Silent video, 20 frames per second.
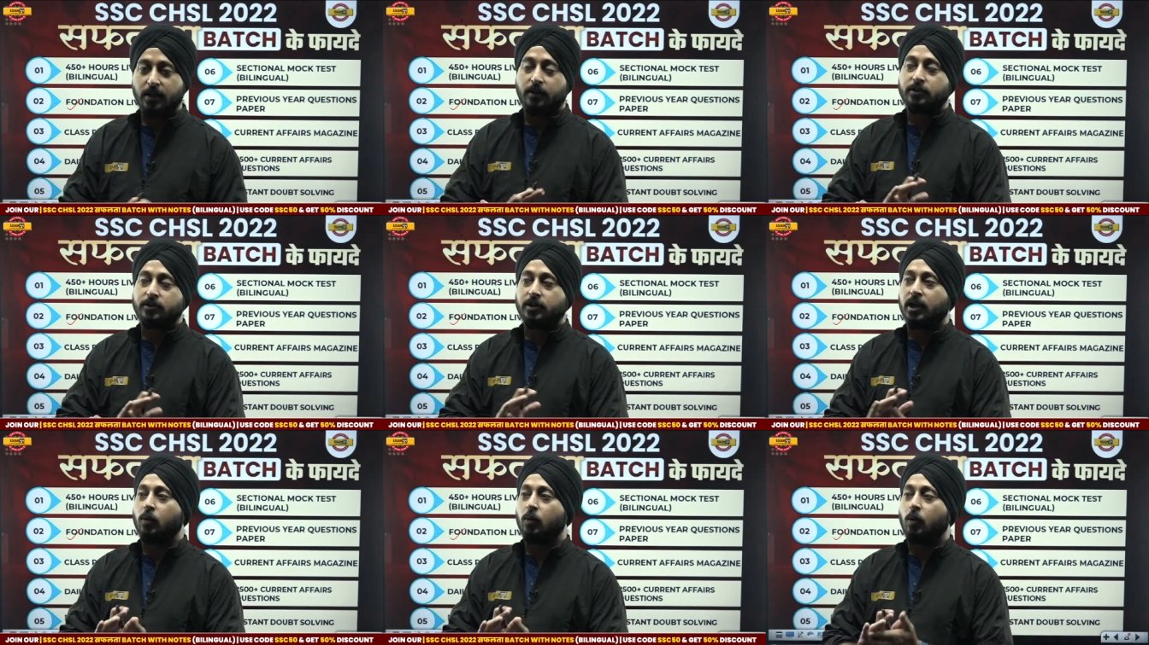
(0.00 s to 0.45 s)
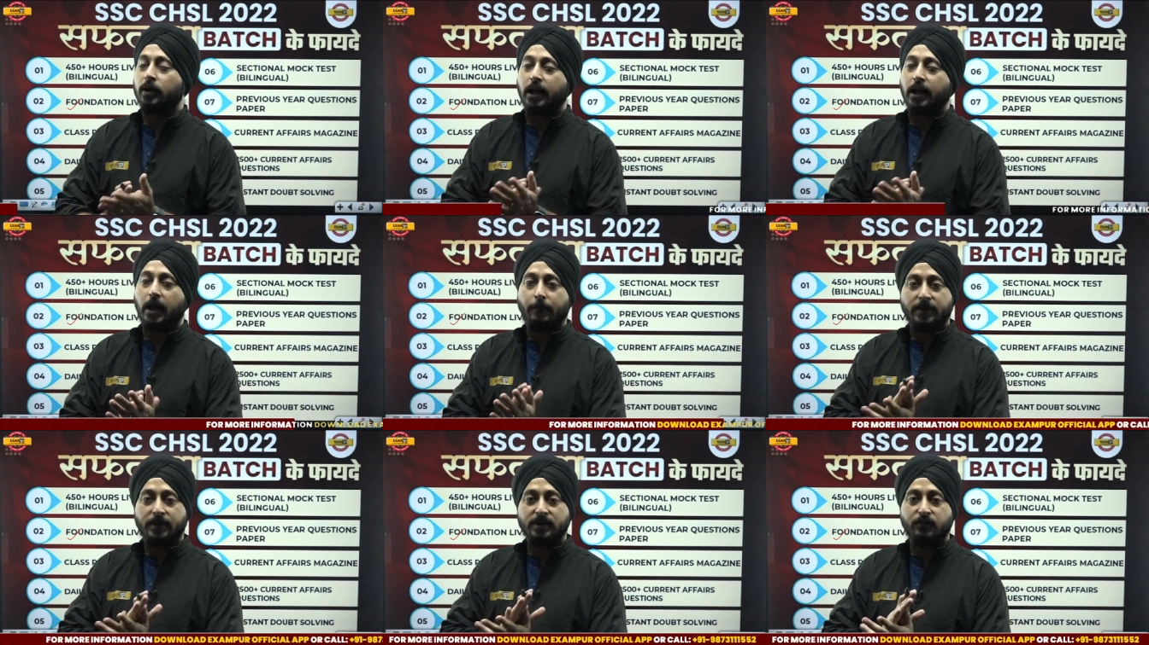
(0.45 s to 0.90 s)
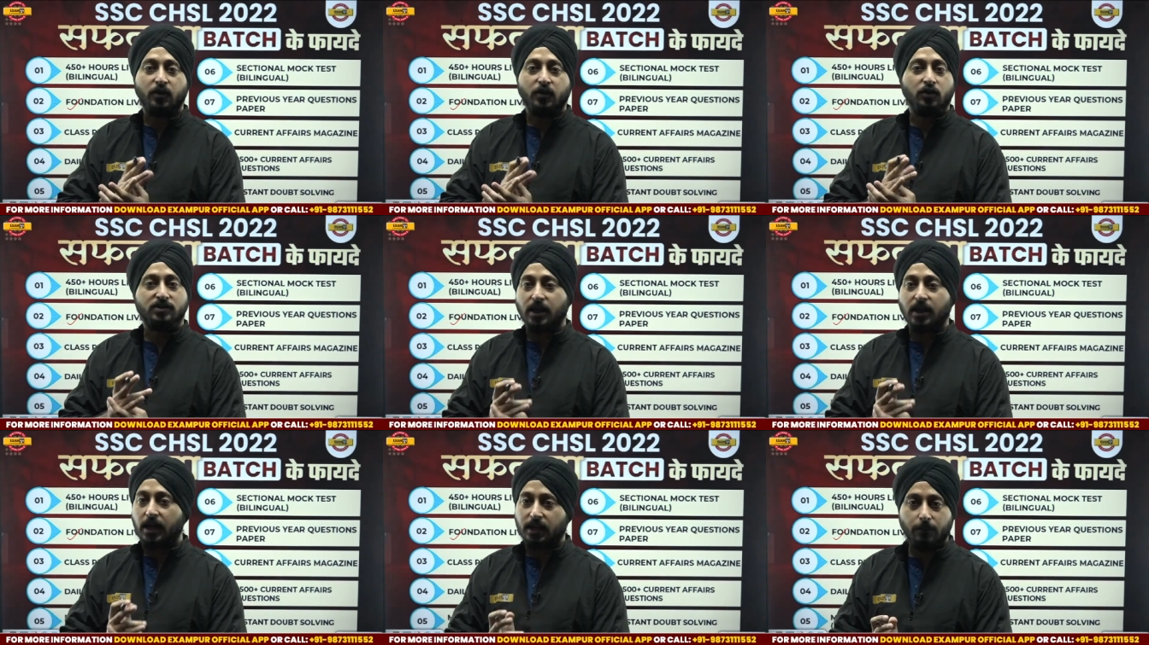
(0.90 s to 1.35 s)
Generally, what happens when you
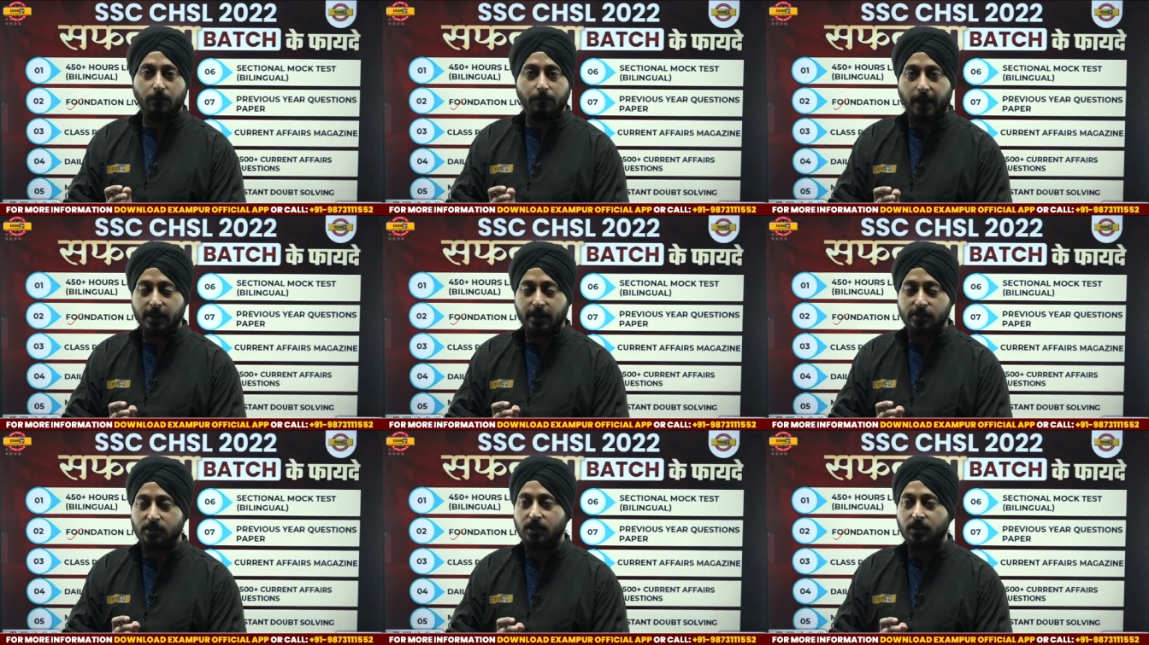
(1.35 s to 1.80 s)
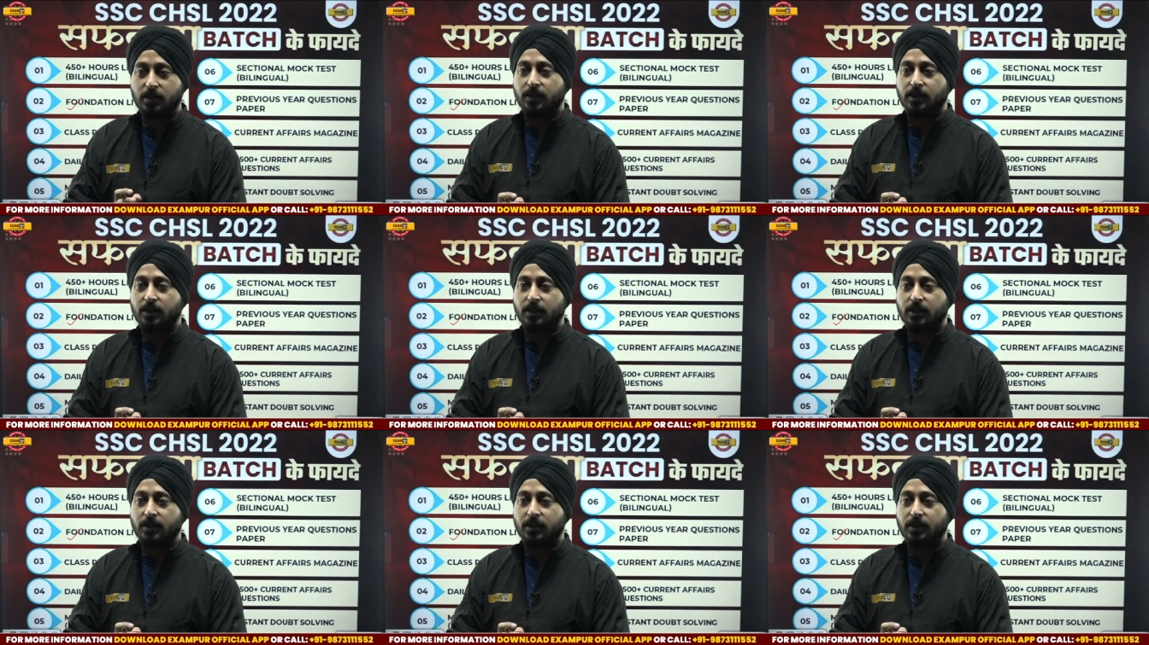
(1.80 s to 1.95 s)
start a batch,